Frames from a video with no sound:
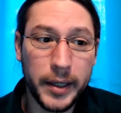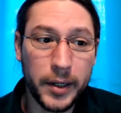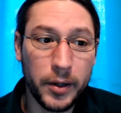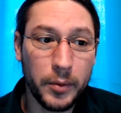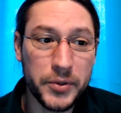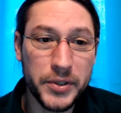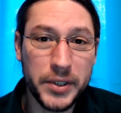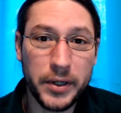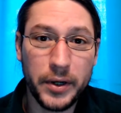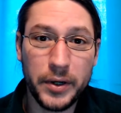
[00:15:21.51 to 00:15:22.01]

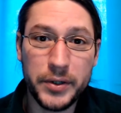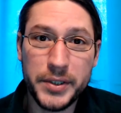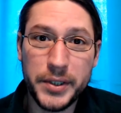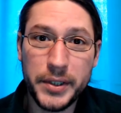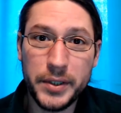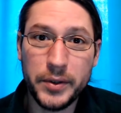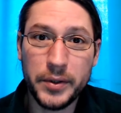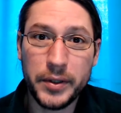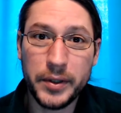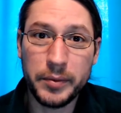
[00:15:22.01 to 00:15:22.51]
almost guarantee
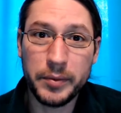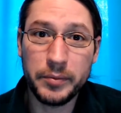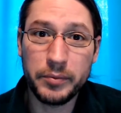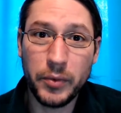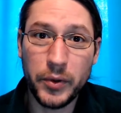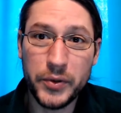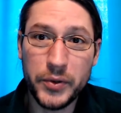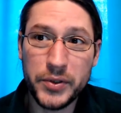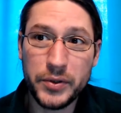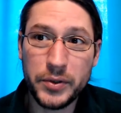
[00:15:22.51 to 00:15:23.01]
you that
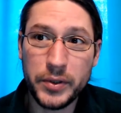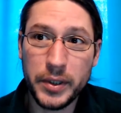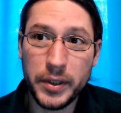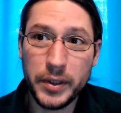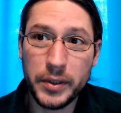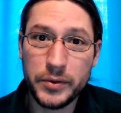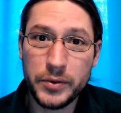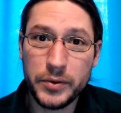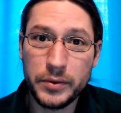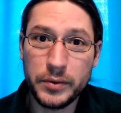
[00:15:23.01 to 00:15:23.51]
most of the